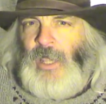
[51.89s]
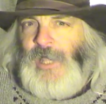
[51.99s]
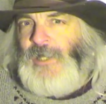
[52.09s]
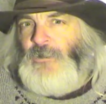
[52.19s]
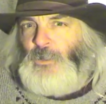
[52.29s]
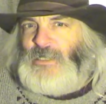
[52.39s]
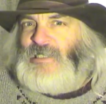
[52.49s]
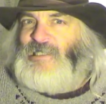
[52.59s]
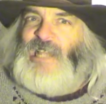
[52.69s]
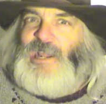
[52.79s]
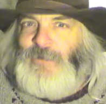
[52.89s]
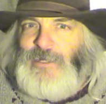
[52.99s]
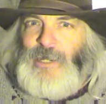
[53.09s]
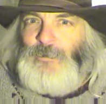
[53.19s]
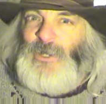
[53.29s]
and we're
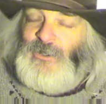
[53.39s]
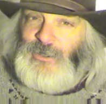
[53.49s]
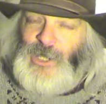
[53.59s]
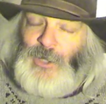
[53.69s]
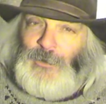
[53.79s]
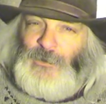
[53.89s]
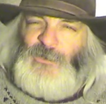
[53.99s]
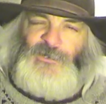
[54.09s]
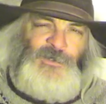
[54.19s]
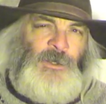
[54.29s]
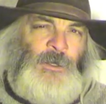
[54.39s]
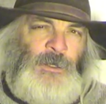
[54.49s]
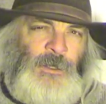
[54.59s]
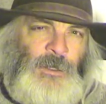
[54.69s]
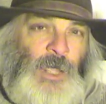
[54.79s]
staring up your nose,
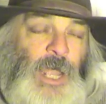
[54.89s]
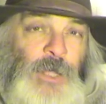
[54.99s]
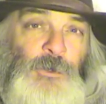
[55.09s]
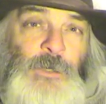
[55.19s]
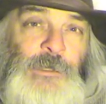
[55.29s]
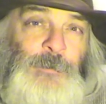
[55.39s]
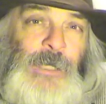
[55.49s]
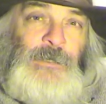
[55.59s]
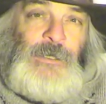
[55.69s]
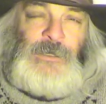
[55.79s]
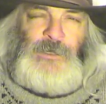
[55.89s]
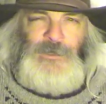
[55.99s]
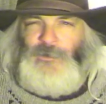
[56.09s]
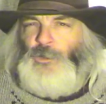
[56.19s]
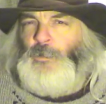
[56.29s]
and you expect
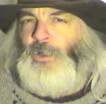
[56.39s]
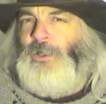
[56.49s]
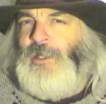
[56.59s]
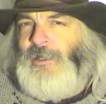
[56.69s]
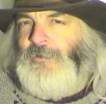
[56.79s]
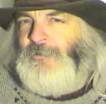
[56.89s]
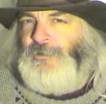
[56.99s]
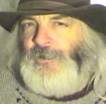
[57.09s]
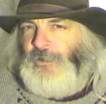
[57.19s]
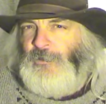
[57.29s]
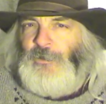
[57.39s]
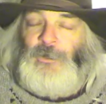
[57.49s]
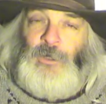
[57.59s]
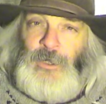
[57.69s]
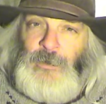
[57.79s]
us to believe your
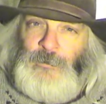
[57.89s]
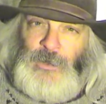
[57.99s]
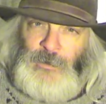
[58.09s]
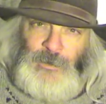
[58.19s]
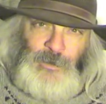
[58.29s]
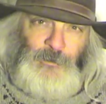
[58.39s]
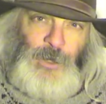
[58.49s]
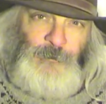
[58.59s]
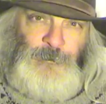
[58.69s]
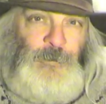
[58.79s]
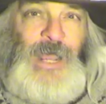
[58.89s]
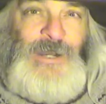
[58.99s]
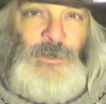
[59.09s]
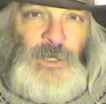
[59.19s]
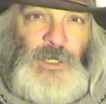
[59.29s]
claim that you have
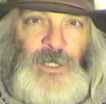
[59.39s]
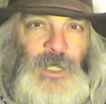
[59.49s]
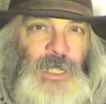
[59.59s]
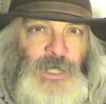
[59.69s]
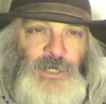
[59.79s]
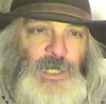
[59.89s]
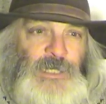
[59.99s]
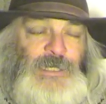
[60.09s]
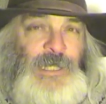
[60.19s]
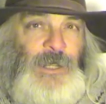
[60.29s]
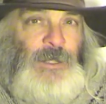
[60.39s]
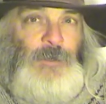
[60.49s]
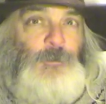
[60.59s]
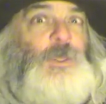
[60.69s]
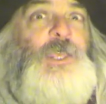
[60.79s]
found this
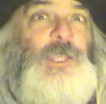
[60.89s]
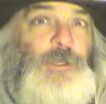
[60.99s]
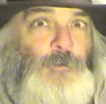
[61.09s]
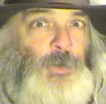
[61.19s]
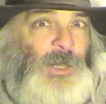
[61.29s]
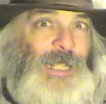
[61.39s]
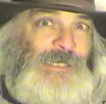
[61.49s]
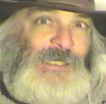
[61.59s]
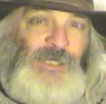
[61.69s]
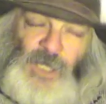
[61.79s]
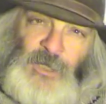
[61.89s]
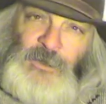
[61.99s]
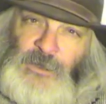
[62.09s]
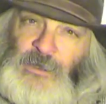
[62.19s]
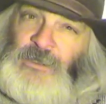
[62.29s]
$1
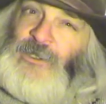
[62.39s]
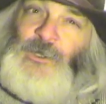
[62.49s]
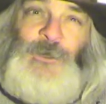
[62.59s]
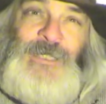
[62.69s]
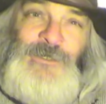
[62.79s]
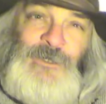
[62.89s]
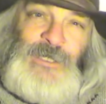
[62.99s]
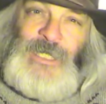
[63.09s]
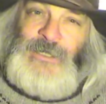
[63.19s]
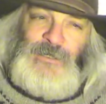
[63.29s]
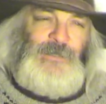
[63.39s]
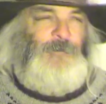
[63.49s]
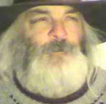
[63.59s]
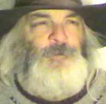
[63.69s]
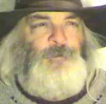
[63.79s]
million+ treasure chest?